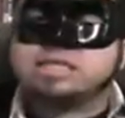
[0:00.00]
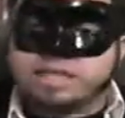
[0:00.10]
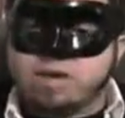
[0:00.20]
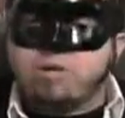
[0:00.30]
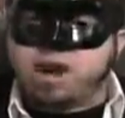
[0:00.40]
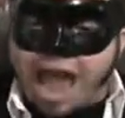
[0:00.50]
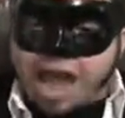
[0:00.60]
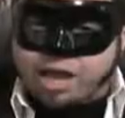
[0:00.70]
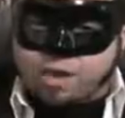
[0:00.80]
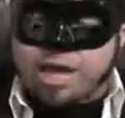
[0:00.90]
It's still more
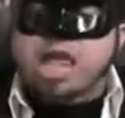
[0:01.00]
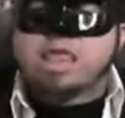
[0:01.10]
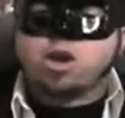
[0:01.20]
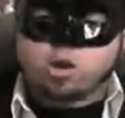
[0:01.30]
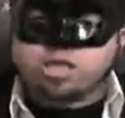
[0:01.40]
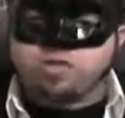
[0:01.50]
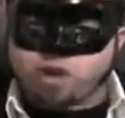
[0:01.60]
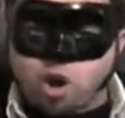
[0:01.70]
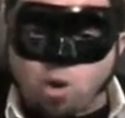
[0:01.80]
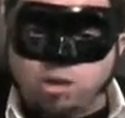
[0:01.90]
accurate than
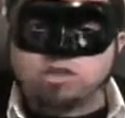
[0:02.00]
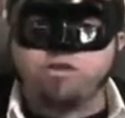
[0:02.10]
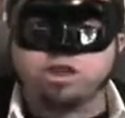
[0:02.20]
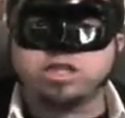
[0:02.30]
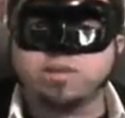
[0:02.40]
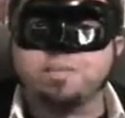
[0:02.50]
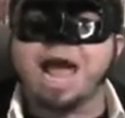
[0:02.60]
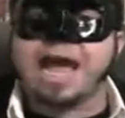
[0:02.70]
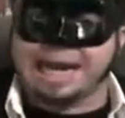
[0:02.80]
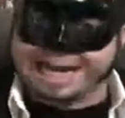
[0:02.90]
Christopher Nolan's version of
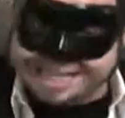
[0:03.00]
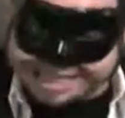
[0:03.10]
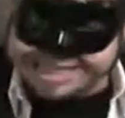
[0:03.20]
Bane.